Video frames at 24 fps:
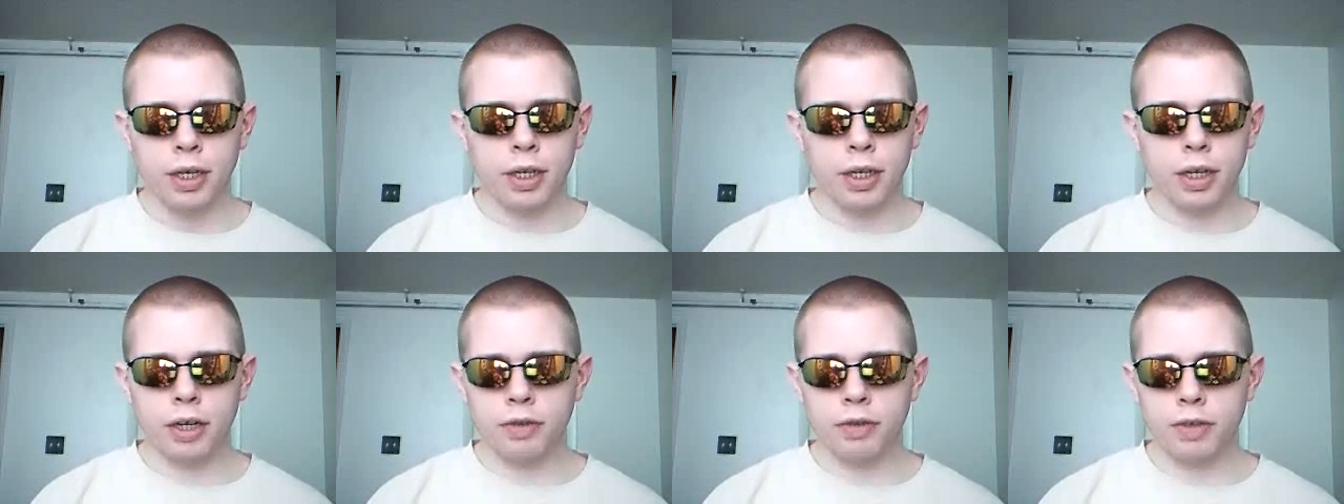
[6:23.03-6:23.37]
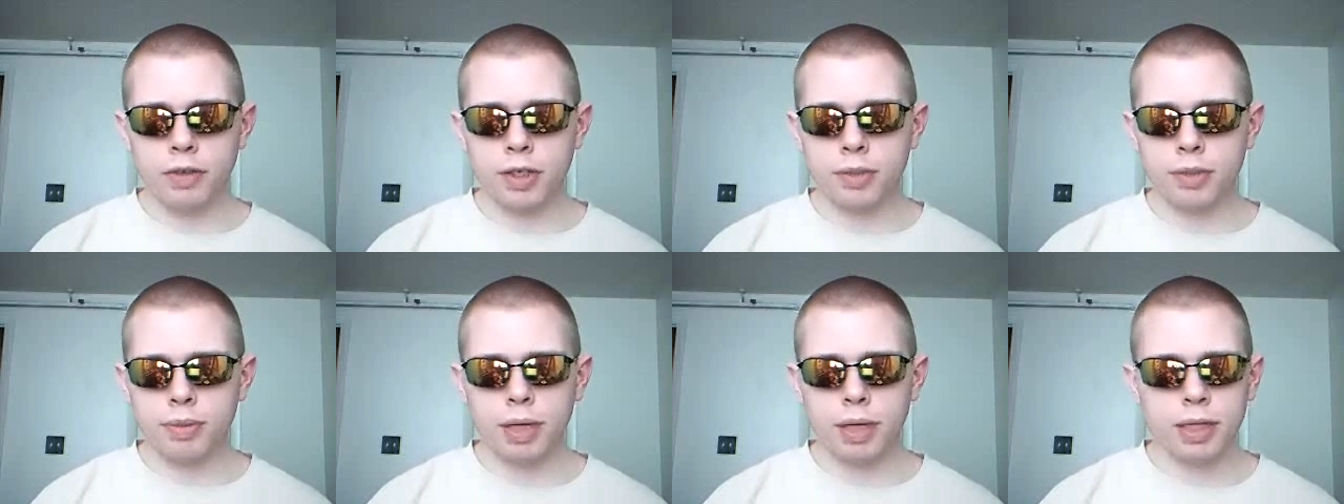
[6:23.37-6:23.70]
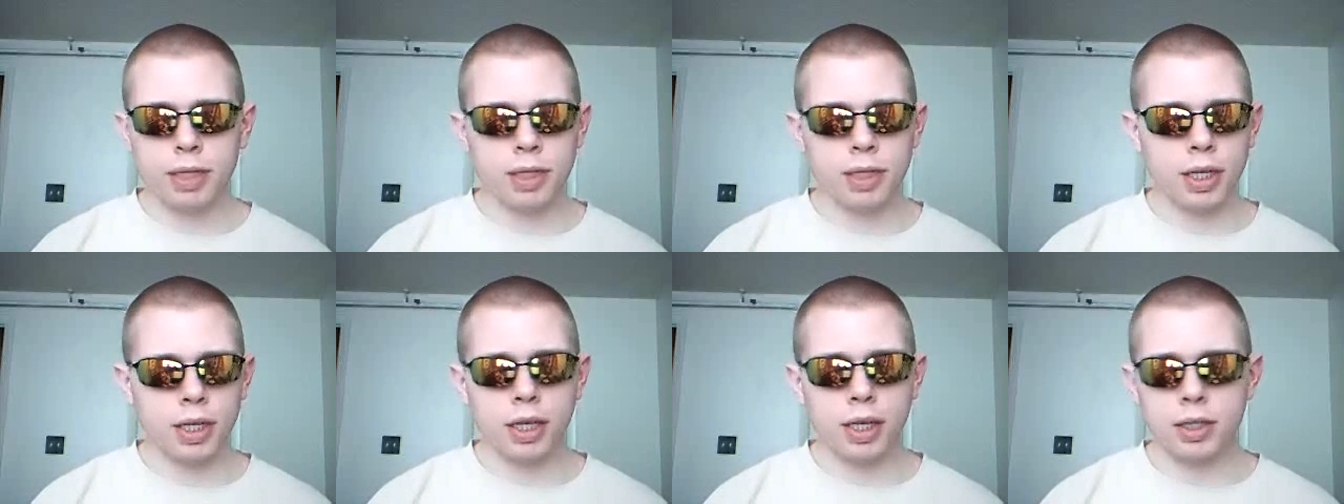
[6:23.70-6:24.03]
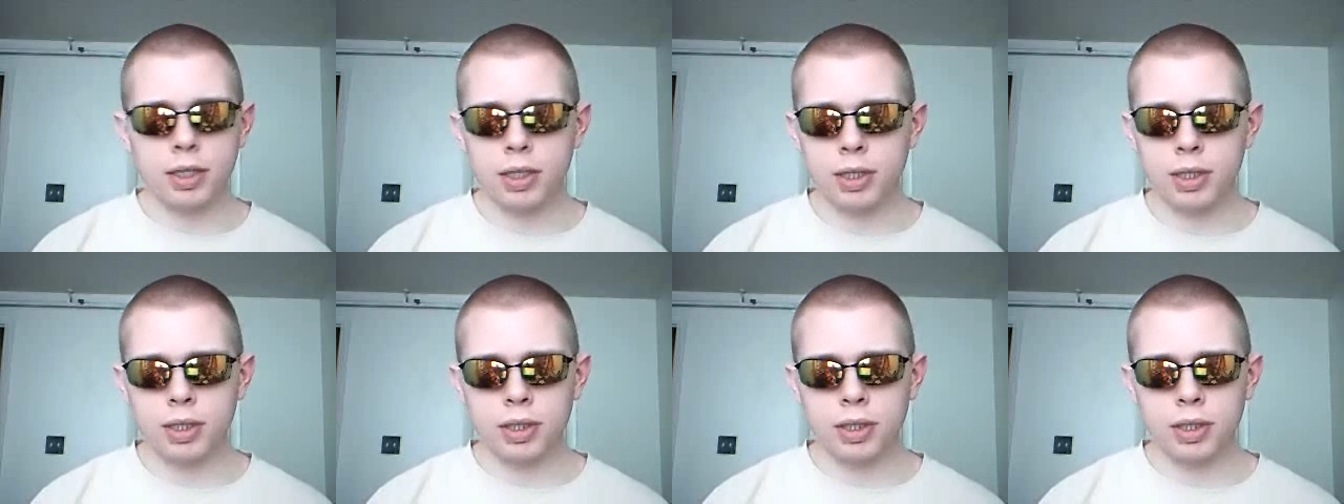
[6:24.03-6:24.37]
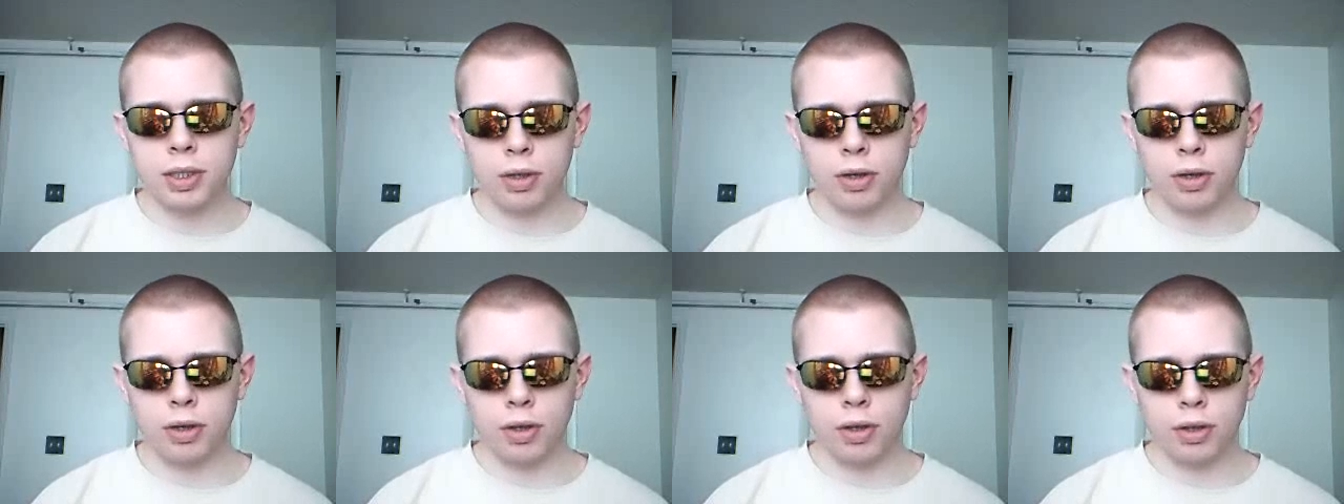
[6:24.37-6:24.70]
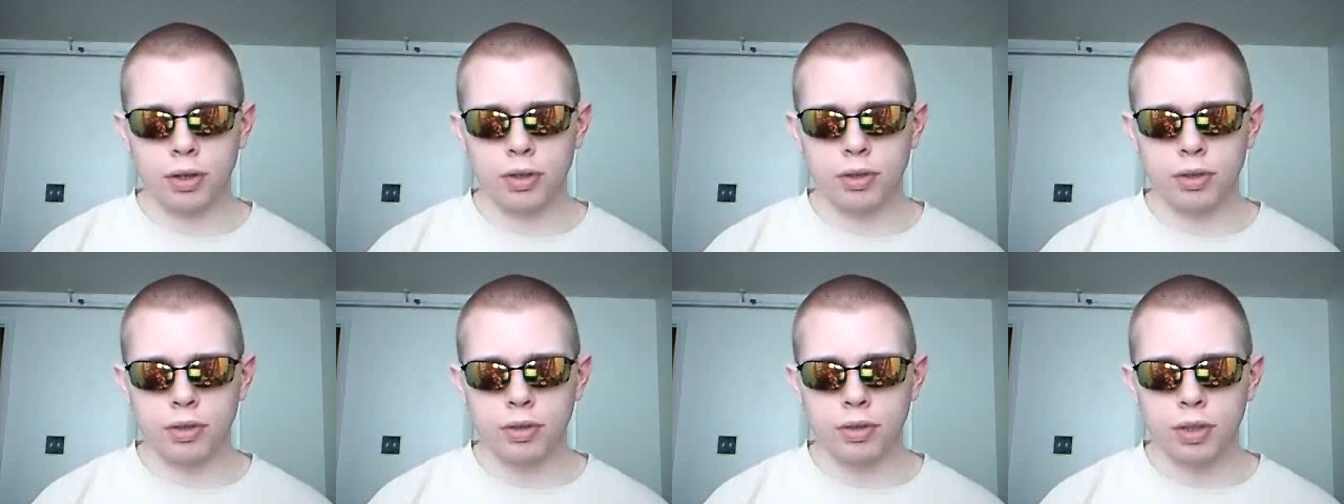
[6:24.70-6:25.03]
None of this makes any sense at
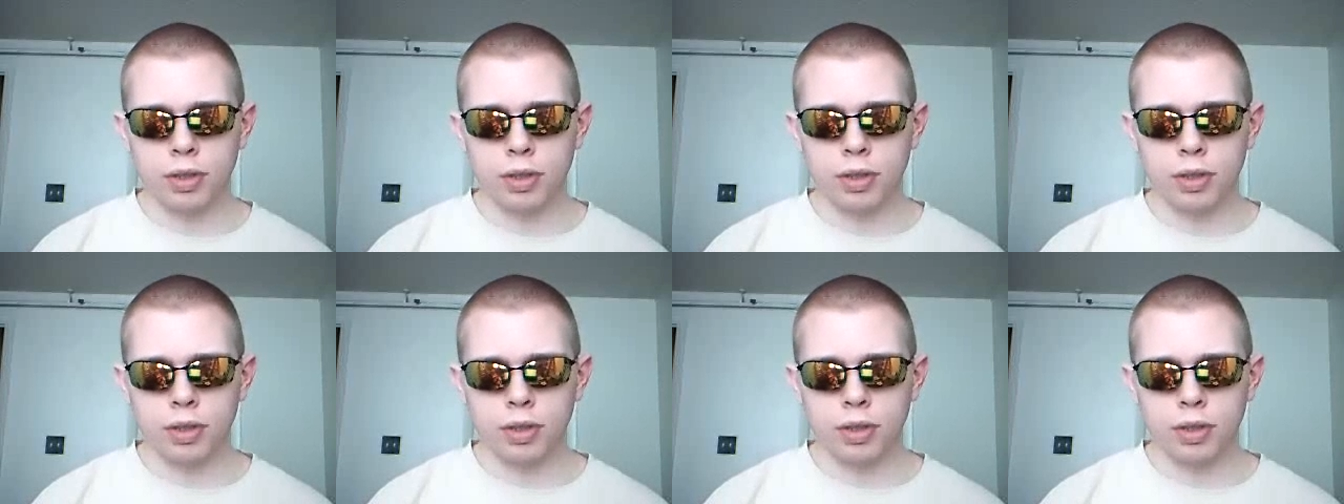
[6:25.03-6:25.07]
all,